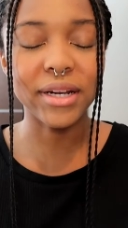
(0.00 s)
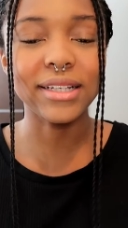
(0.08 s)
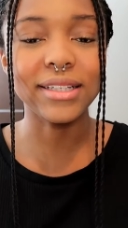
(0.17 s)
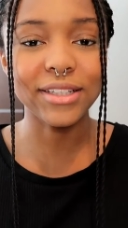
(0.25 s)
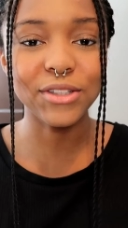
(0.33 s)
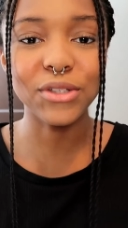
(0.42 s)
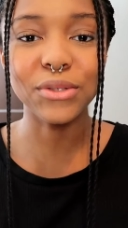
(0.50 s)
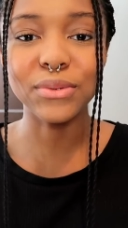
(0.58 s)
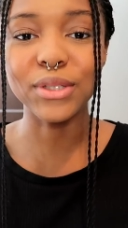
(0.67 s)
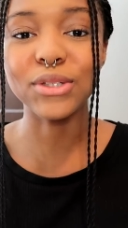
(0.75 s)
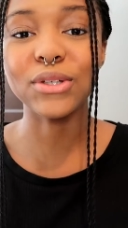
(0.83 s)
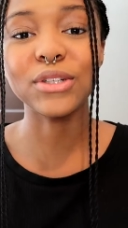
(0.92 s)
but I did do
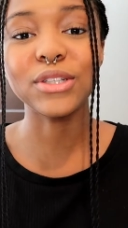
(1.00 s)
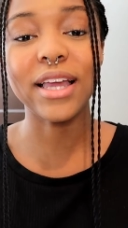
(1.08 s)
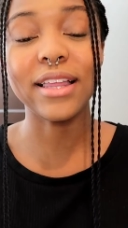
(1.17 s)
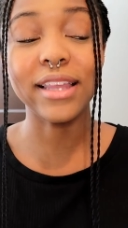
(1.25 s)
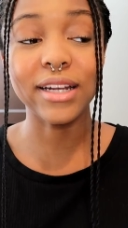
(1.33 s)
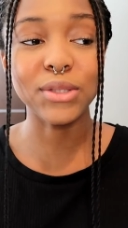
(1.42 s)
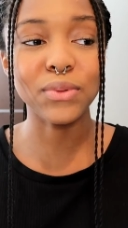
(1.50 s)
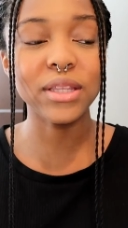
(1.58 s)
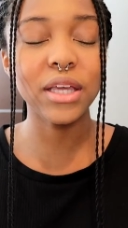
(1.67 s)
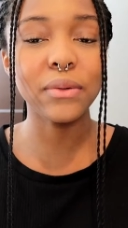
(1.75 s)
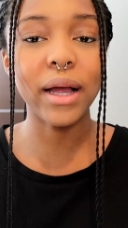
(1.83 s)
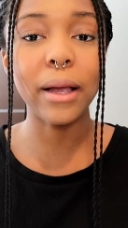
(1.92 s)
research and that is what
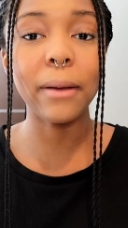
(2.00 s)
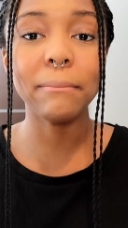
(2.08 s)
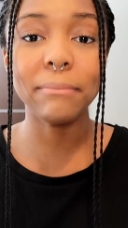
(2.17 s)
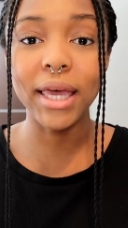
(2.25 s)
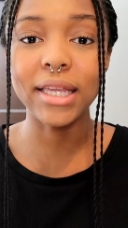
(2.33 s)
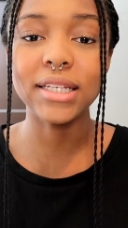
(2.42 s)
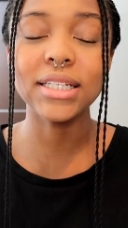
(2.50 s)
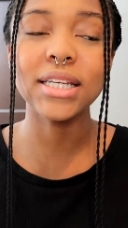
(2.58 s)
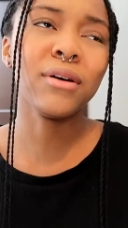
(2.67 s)
they recommend.